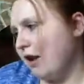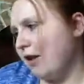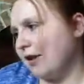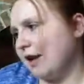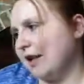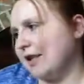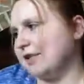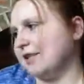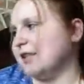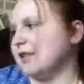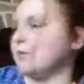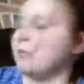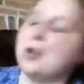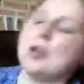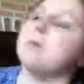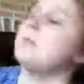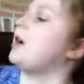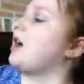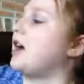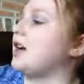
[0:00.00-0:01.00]
Okay, it says
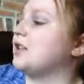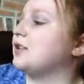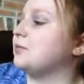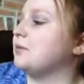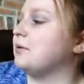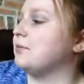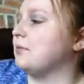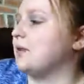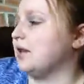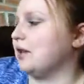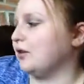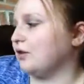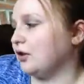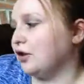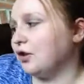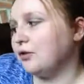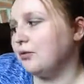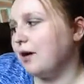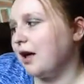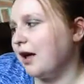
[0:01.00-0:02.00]
one box, one meal.
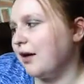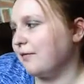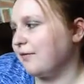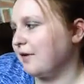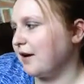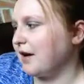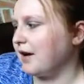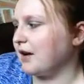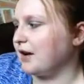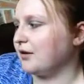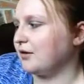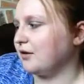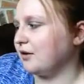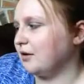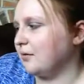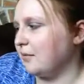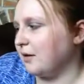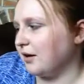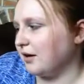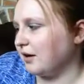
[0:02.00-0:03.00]
You help fight hunger
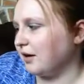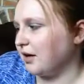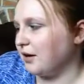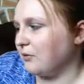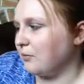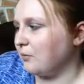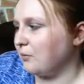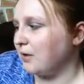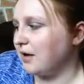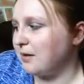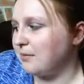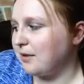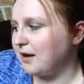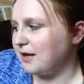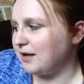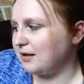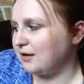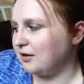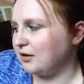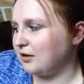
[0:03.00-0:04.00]
in America. We
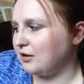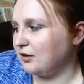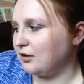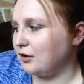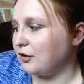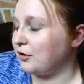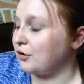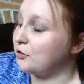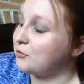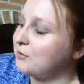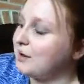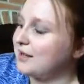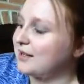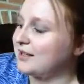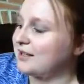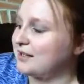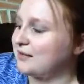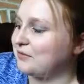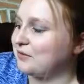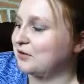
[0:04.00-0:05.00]
made, or you made
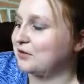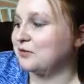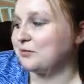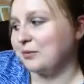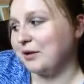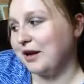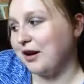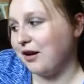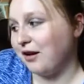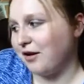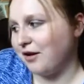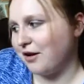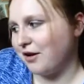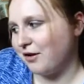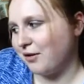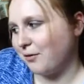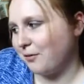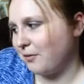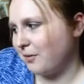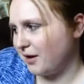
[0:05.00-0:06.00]
a difference. We heart
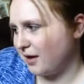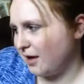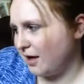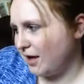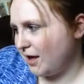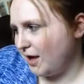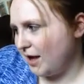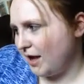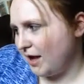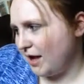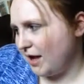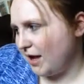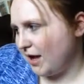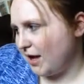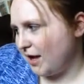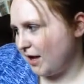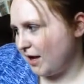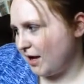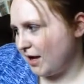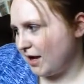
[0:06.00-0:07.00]
you.
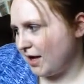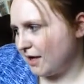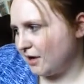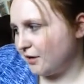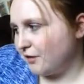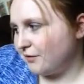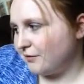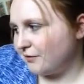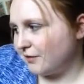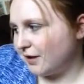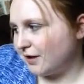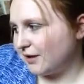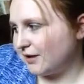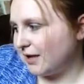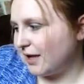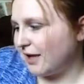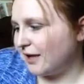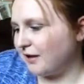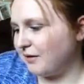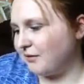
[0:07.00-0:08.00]
Your friends
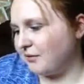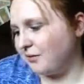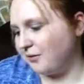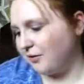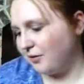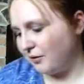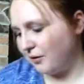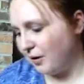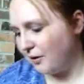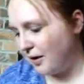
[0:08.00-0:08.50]
at Love with Food.